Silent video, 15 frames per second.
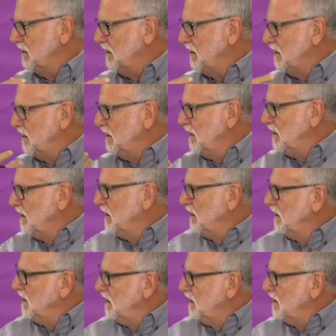
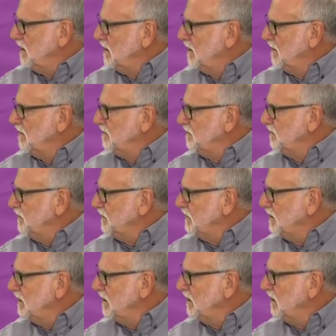
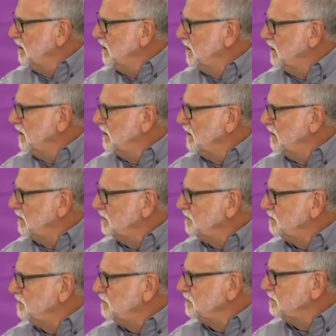
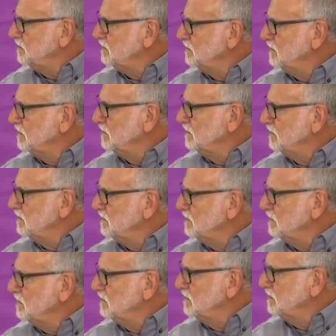
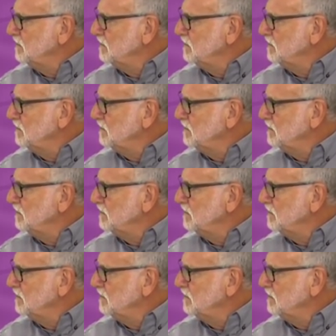The person shown says nothing.